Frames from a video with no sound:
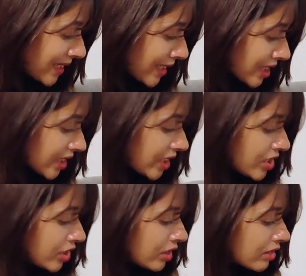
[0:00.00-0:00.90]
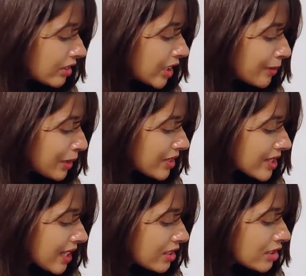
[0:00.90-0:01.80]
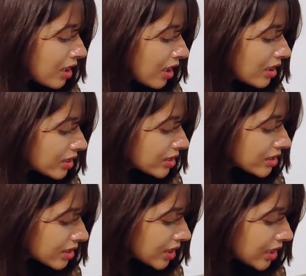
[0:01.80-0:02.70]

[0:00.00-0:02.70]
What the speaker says: You actually do. There are about 10 dogs